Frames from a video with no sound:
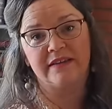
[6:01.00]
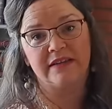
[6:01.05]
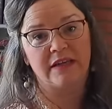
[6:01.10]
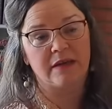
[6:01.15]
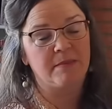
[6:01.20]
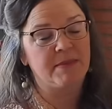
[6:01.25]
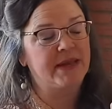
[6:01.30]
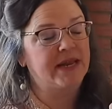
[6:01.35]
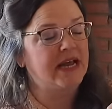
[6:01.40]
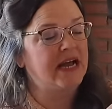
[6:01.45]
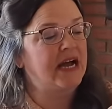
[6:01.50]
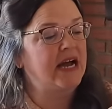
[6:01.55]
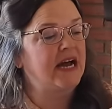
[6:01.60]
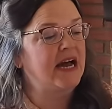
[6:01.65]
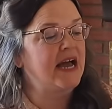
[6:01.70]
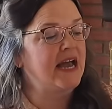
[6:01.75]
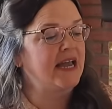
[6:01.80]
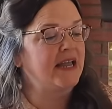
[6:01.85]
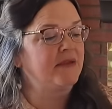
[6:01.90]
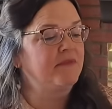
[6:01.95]
a little bit
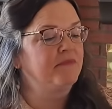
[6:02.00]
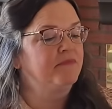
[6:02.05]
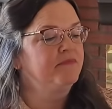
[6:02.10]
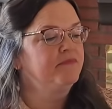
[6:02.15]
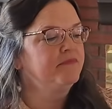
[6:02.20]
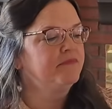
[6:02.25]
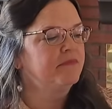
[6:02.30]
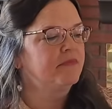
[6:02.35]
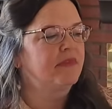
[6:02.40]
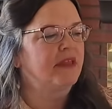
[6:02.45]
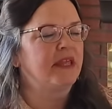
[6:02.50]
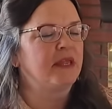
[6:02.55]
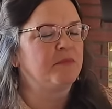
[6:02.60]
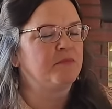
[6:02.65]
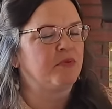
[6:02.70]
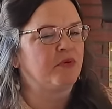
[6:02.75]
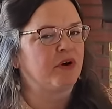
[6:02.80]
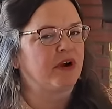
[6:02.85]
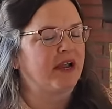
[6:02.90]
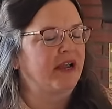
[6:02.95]
high in
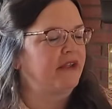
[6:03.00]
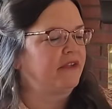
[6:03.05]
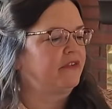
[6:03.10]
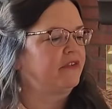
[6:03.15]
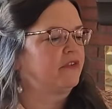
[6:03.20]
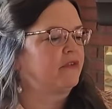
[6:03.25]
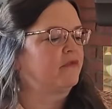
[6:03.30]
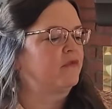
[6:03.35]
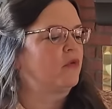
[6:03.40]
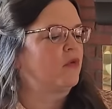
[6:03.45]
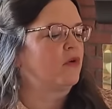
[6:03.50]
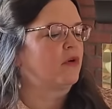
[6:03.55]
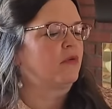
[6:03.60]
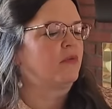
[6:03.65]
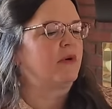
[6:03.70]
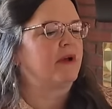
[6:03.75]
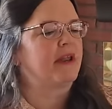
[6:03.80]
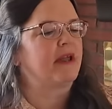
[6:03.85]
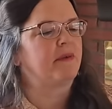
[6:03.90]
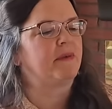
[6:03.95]
price for
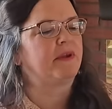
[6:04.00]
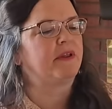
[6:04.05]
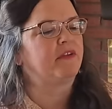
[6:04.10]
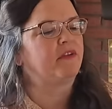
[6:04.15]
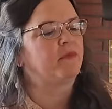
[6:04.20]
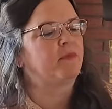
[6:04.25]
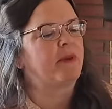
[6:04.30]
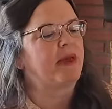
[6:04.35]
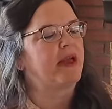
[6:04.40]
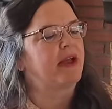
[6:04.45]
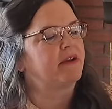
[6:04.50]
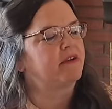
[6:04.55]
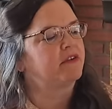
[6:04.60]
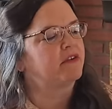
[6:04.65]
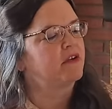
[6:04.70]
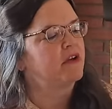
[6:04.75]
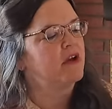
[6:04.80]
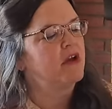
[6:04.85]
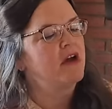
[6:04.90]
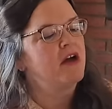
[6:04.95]
what I would expect
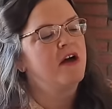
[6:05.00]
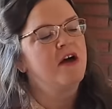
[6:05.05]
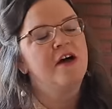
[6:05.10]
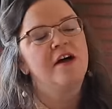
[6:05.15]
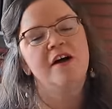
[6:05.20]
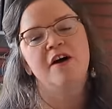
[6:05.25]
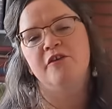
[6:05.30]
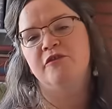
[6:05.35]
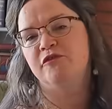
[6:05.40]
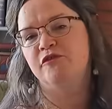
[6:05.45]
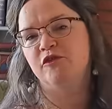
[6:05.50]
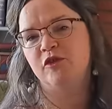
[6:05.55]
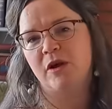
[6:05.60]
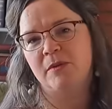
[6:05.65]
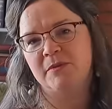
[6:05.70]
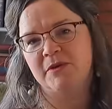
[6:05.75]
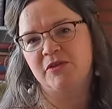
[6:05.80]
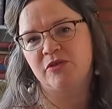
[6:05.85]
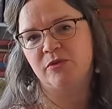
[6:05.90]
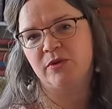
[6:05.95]

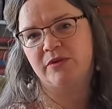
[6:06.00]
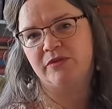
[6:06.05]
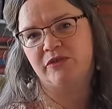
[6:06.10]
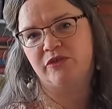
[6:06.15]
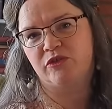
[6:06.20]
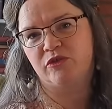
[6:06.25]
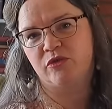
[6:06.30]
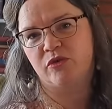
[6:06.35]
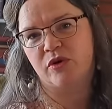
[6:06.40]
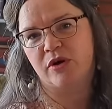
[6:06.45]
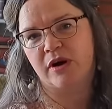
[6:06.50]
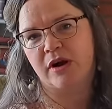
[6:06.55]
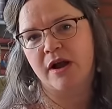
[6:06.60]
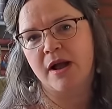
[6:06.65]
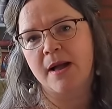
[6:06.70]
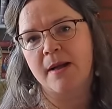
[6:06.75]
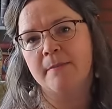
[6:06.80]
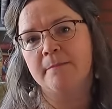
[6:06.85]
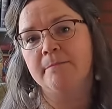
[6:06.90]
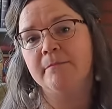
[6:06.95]
from a thrift store,
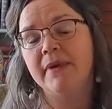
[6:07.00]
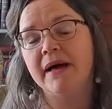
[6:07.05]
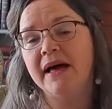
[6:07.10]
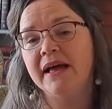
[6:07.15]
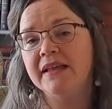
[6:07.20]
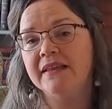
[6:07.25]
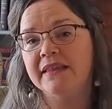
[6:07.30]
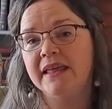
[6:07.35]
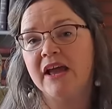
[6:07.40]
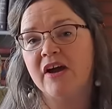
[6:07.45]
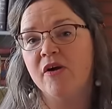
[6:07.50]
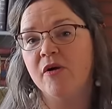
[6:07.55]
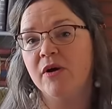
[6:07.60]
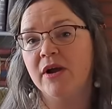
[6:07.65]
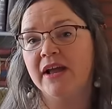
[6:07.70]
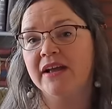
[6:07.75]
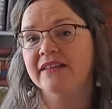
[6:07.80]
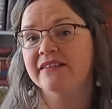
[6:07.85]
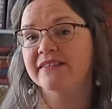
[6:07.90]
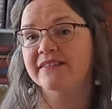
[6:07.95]
but they are
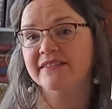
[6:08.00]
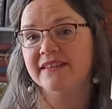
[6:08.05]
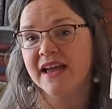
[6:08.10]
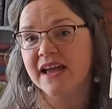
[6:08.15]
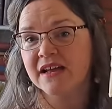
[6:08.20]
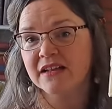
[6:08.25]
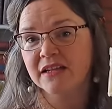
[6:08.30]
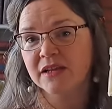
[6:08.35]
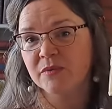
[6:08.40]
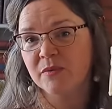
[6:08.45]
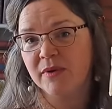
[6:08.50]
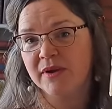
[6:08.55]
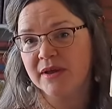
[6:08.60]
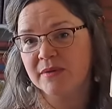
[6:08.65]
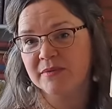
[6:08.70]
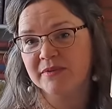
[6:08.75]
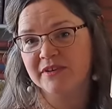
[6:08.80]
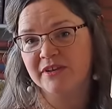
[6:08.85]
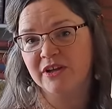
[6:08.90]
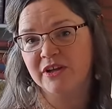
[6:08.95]
exactly what I
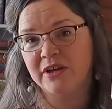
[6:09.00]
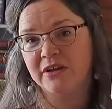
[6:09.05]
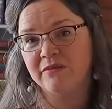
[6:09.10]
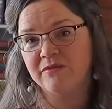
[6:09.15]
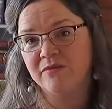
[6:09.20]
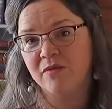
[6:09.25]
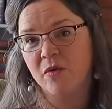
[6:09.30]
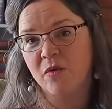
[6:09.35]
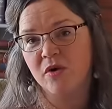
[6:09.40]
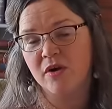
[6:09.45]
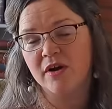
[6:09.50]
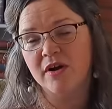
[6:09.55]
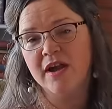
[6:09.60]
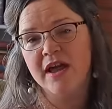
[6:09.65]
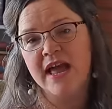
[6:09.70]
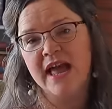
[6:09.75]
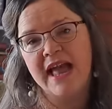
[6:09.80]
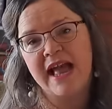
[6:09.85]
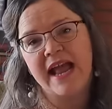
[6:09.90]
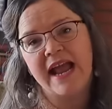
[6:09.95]
was looking for
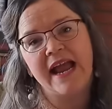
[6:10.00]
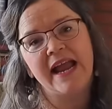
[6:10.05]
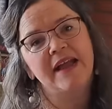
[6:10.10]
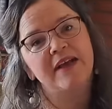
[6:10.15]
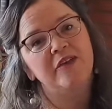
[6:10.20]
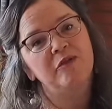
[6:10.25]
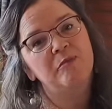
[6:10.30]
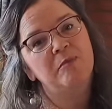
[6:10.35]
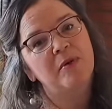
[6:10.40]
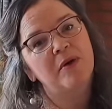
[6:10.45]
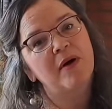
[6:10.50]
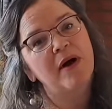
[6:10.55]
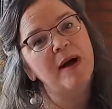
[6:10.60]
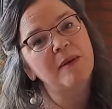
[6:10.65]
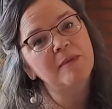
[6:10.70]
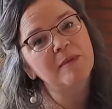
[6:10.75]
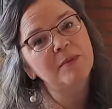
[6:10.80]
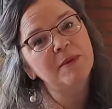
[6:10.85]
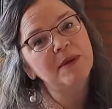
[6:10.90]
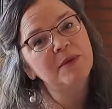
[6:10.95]
and
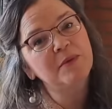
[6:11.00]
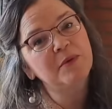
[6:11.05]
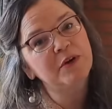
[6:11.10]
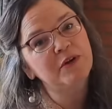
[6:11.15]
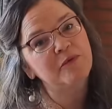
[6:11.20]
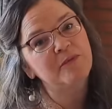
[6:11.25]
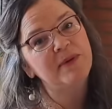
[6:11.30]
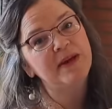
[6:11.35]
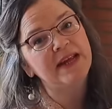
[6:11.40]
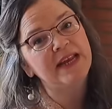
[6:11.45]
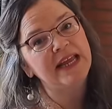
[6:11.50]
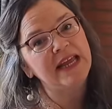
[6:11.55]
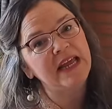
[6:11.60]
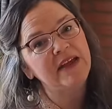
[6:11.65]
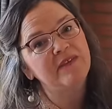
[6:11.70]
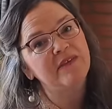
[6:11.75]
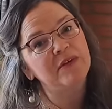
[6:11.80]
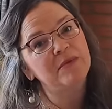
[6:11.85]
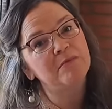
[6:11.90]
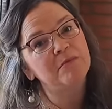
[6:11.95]
probably would have been
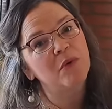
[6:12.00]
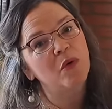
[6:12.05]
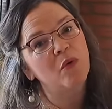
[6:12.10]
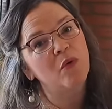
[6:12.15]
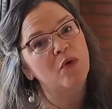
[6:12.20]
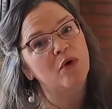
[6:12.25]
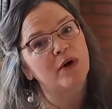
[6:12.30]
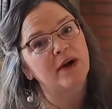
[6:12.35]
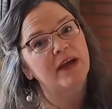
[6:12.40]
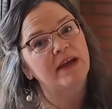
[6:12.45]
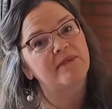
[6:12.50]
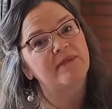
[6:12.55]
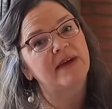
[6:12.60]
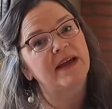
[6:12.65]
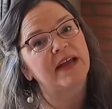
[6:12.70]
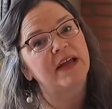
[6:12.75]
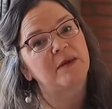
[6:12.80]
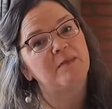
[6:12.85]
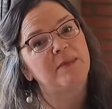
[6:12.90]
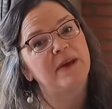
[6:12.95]
even more if I
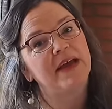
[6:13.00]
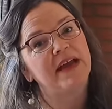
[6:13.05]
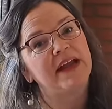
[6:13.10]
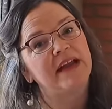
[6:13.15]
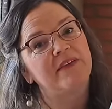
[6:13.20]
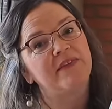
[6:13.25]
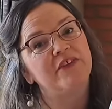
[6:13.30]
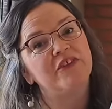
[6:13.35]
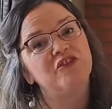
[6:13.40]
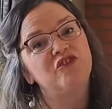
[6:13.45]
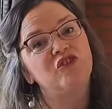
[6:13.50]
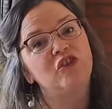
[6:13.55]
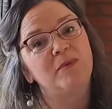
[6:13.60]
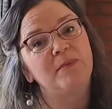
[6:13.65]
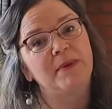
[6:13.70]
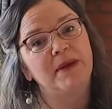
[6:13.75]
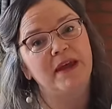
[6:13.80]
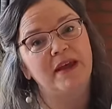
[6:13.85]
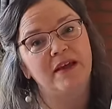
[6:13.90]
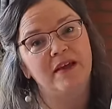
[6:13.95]
had paid the
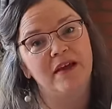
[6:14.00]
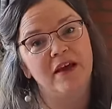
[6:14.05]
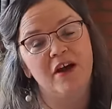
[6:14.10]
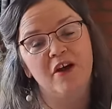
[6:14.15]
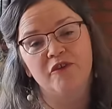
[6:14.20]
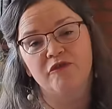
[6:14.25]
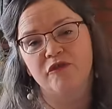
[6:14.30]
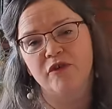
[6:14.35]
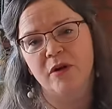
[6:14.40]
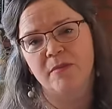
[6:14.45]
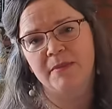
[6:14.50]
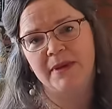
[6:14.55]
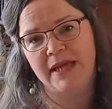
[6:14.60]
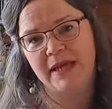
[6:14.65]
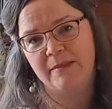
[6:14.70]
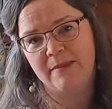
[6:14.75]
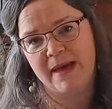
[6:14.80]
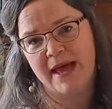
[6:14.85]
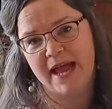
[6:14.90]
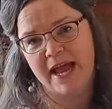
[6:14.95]
shipping from
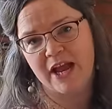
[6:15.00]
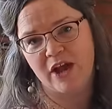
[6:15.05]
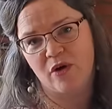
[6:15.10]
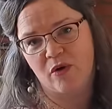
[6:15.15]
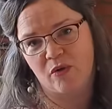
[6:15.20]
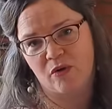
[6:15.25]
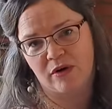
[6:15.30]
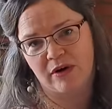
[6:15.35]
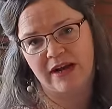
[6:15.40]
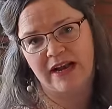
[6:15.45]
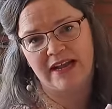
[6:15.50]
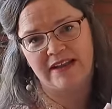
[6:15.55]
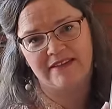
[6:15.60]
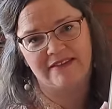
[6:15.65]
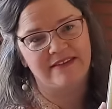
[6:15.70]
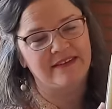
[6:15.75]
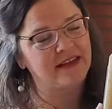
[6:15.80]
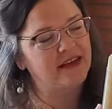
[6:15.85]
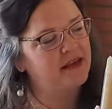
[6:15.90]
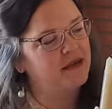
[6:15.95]
eBay or
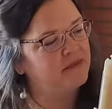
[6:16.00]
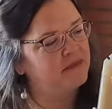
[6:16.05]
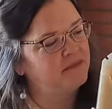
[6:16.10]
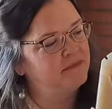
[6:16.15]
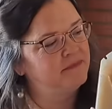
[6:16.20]
Etsy.